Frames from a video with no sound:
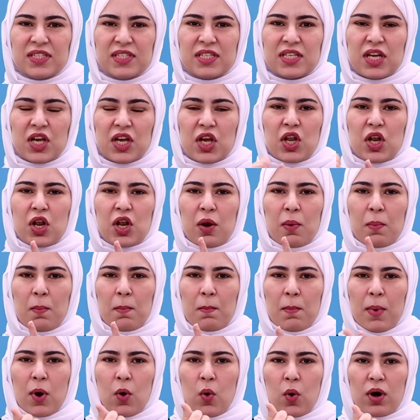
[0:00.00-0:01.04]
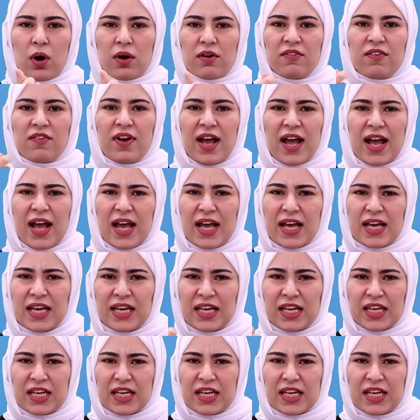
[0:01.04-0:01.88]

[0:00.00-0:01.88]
say in this situation